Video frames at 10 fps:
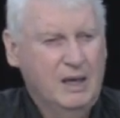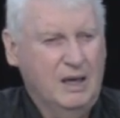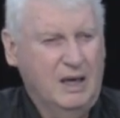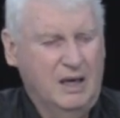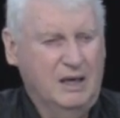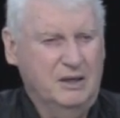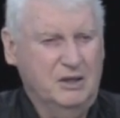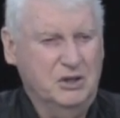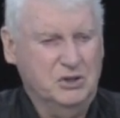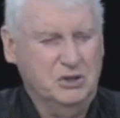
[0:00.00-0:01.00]
uh,
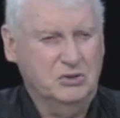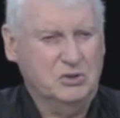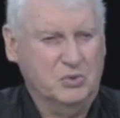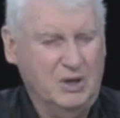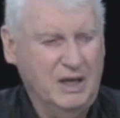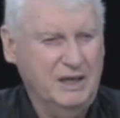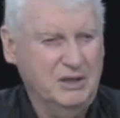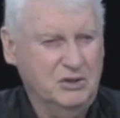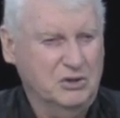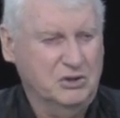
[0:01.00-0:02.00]
issues
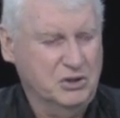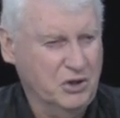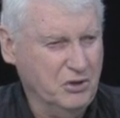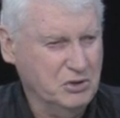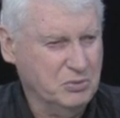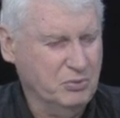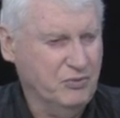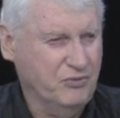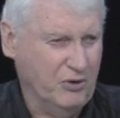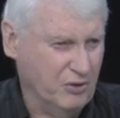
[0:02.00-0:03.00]
related to the church
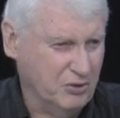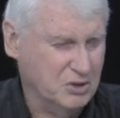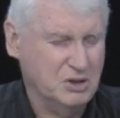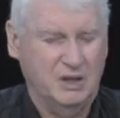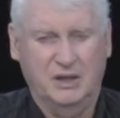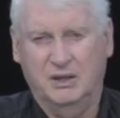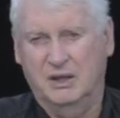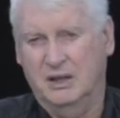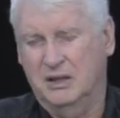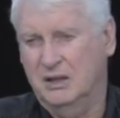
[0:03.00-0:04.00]
first, and
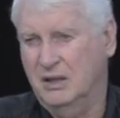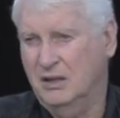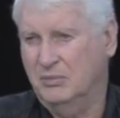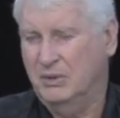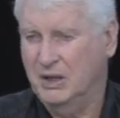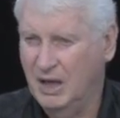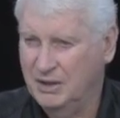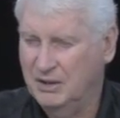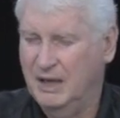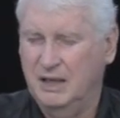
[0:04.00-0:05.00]
then uh,
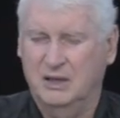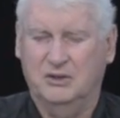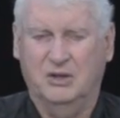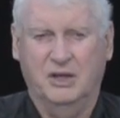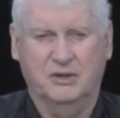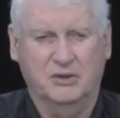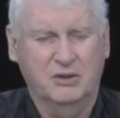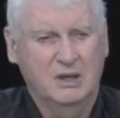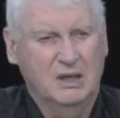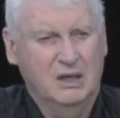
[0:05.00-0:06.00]
beyond that into other
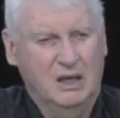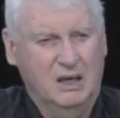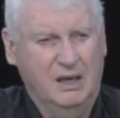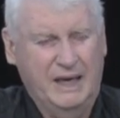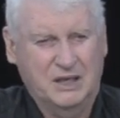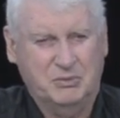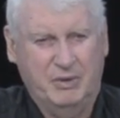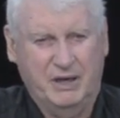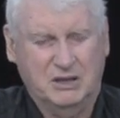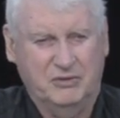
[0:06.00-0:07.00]
uh,
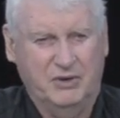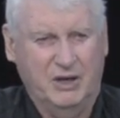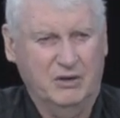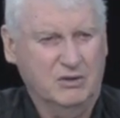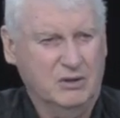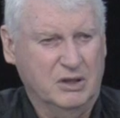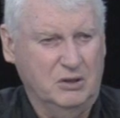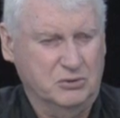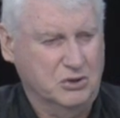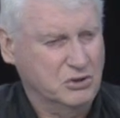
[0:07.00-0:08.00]
aspects of our
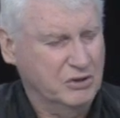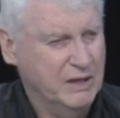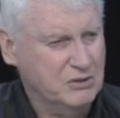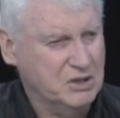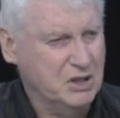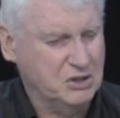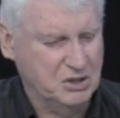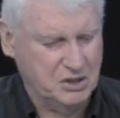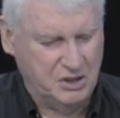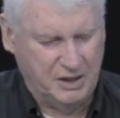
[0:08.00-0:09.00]
culture. So that was
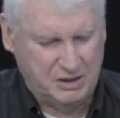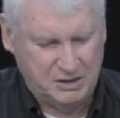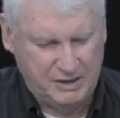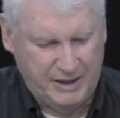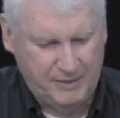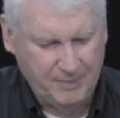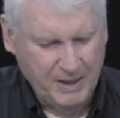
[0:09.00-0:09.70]
session six. Now,